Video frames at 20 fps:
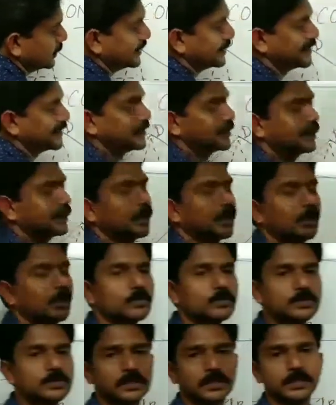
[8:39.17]
is in the
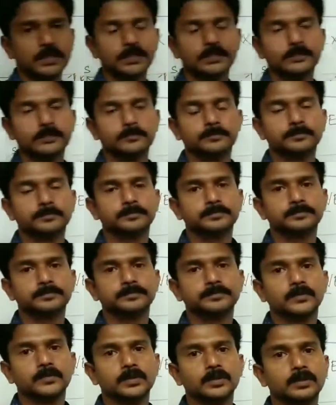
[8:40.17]
outside,
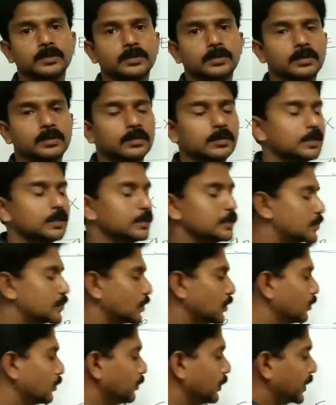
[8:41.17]

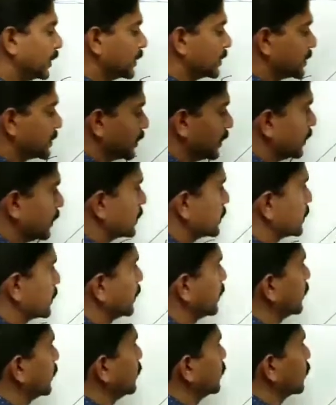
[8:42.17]
so we can say it is
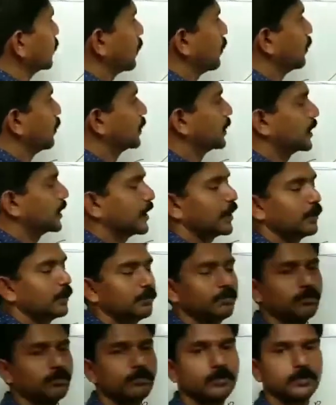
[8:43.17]
a
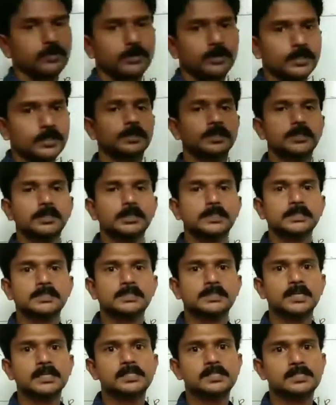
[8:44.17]
concave.
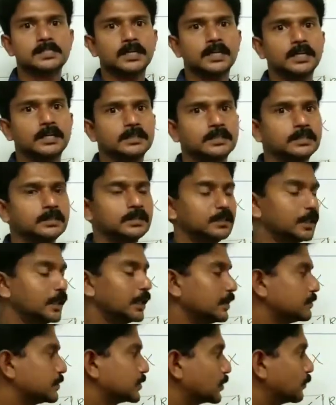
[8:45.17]
Such
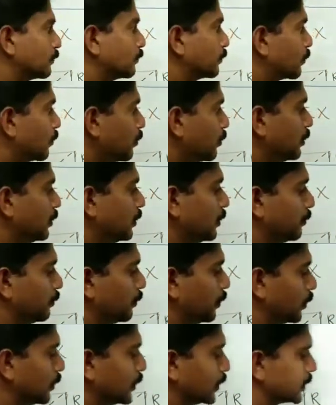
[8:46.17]
types of
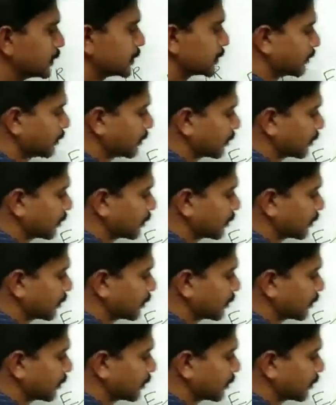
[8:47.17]
polygons